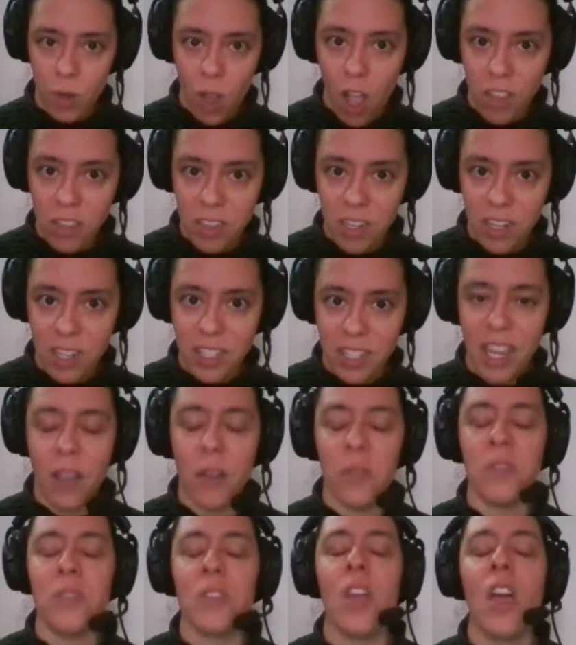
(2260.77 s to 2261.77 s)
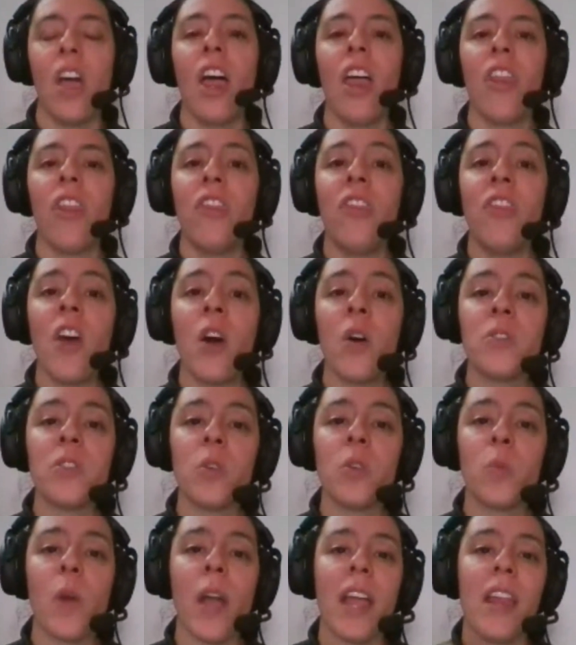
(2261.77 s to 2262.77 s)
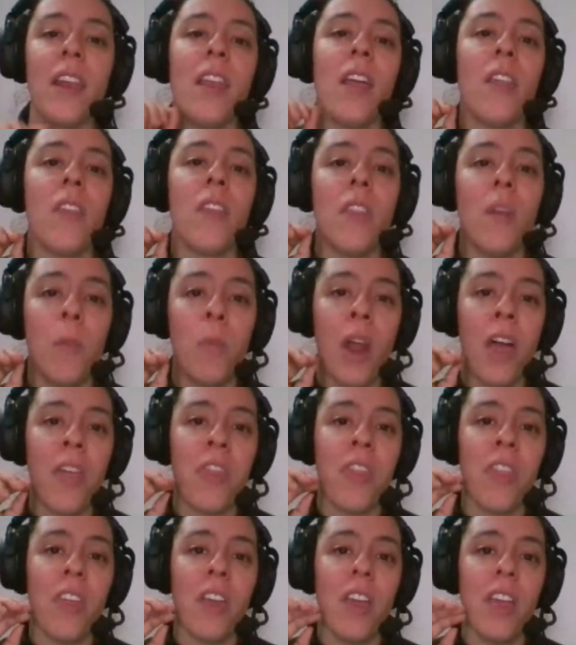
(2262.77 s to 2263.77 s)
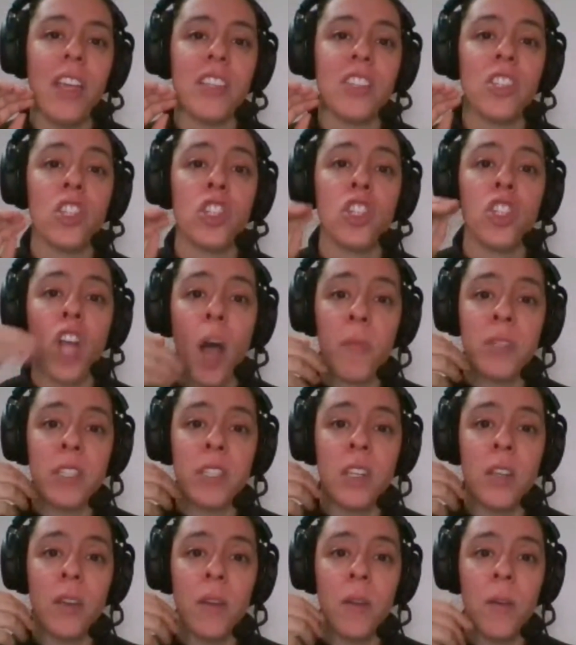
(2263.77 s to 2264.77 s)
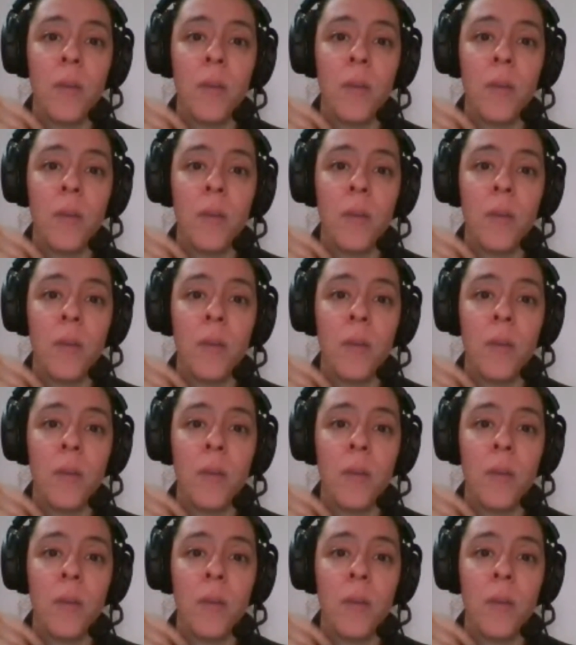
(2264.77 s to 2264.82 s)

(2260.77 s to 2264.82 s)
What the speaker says: Consonant sounds, those are when the breath is stopped